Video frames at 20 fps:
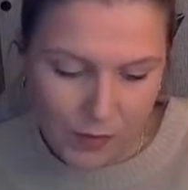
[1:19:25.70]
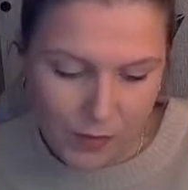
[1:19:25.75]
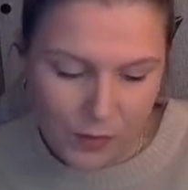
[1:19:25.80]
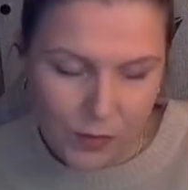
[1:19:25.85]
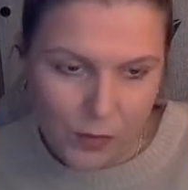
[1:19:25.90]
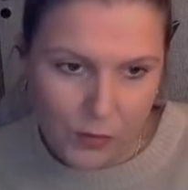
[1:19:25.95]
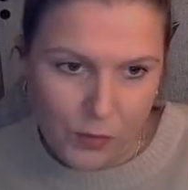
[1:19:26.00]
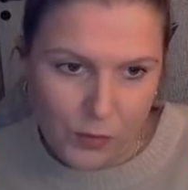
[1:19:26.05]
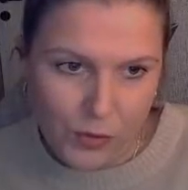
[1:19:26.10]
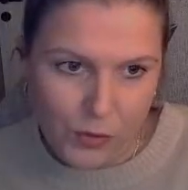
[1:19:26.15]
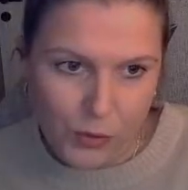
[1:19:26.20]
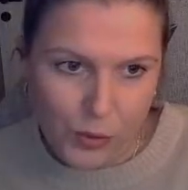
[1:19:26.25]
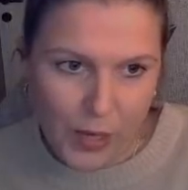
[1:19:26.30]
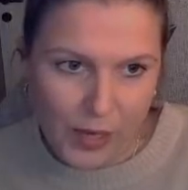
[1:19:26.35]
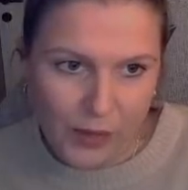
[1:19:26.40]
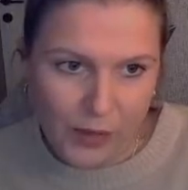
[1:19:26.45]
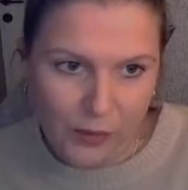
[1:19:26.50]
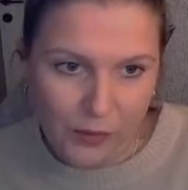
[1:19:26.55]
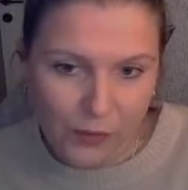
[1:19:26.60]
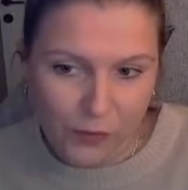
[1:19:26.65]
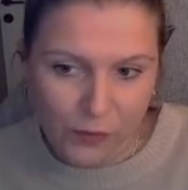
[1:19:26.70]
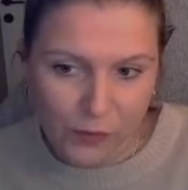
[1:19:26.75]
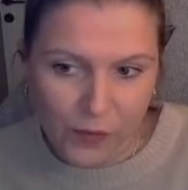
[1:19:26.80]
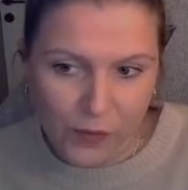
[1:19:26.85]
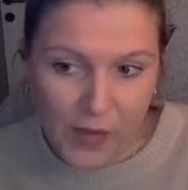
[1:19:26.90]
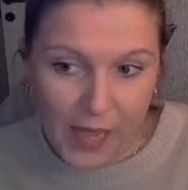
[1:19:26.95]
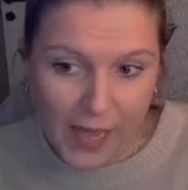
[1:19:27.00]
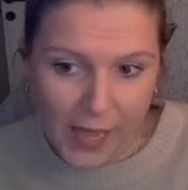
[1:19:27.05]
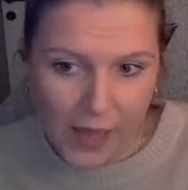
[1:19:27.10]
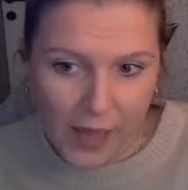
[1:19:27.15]
We're drawing
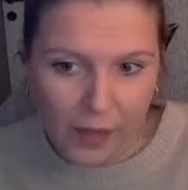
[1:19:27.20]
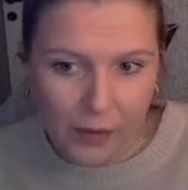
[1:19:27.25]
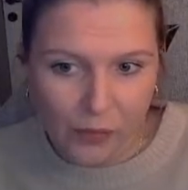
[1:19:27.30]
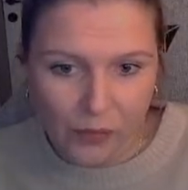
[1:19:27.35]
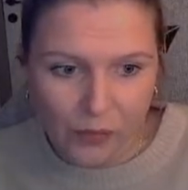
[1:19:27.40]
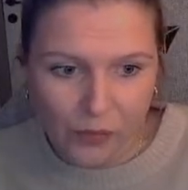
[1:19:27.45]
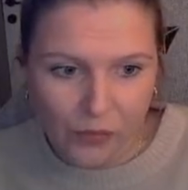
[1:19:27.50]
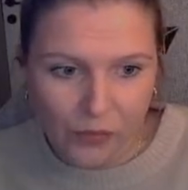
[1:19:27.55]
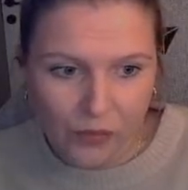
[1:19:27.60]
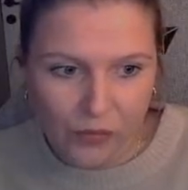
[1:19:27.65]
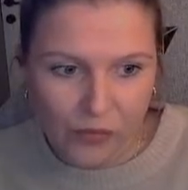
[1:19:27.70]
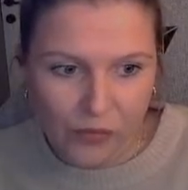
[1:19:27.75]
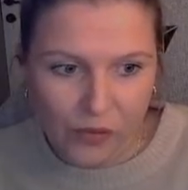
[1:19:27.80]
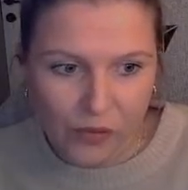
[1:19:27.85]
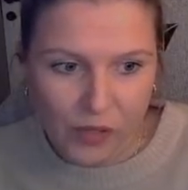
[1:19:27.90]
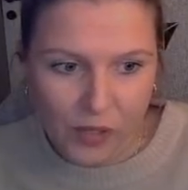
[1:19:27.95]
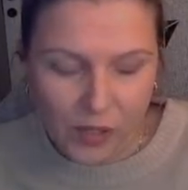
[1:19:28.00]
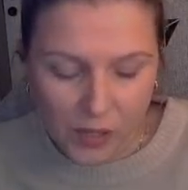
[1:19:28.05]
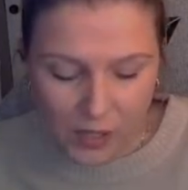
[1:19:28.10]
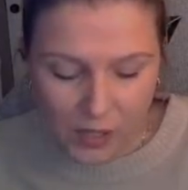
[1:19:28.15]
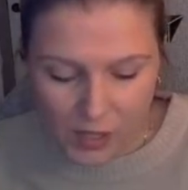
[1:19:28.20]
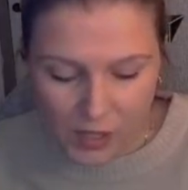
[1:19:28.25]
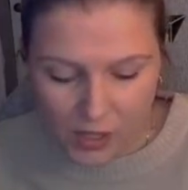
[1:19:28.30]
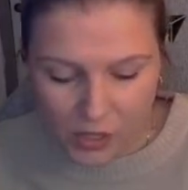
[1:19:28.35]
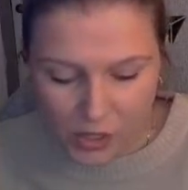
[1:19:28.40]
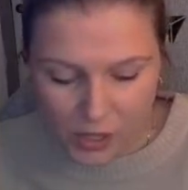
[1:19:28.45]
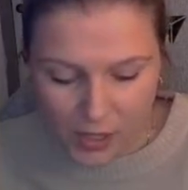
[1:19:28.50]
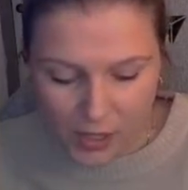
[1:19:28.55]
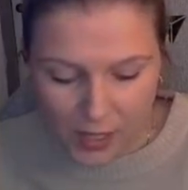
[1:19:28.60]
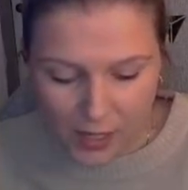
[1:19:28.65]
5
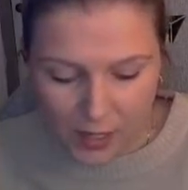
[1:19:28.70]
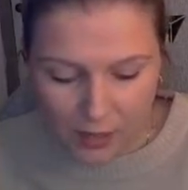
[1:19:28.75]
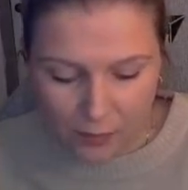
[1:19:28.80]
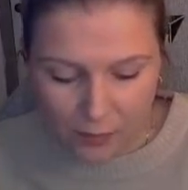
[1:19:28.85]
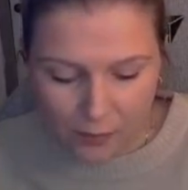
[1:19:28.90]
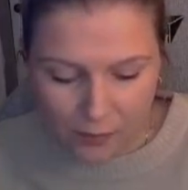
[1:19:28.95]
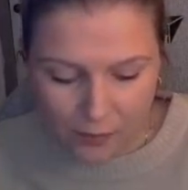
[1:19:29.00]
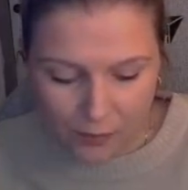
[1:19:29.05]
each time.